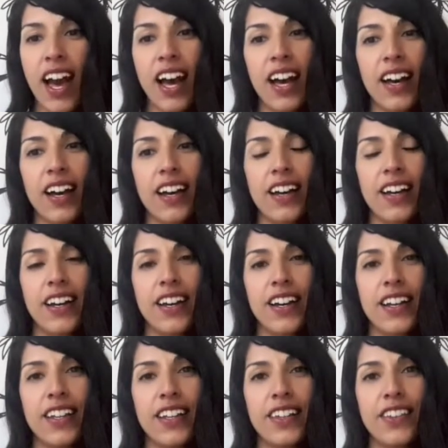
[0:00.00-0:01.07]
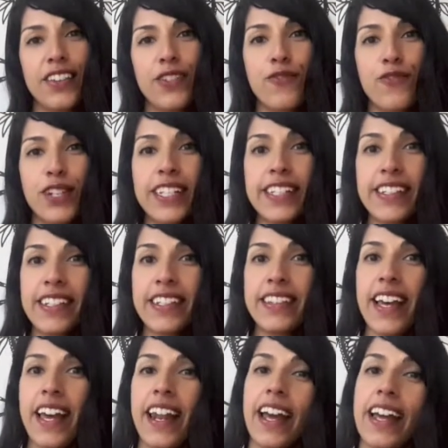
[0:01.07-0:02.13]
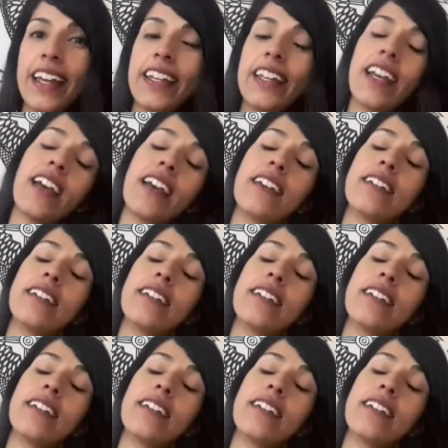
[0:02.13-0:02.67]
The reason that I